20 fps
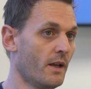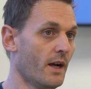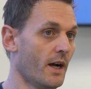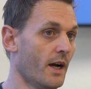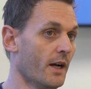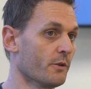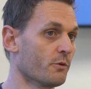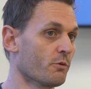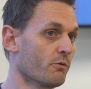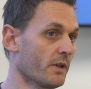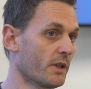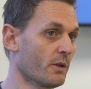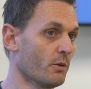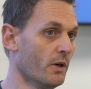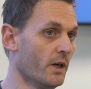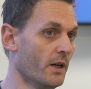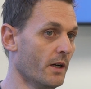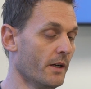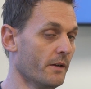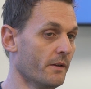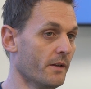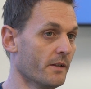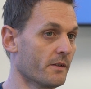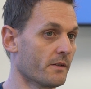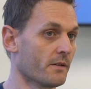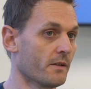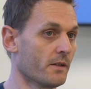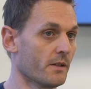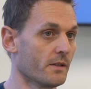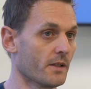as required as
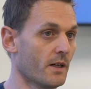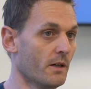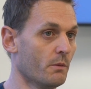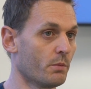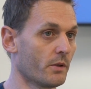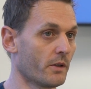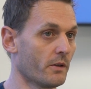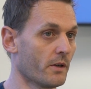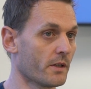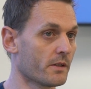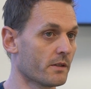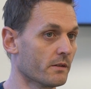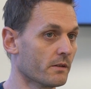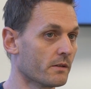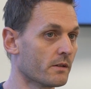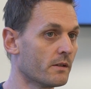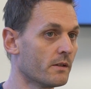the design progresses.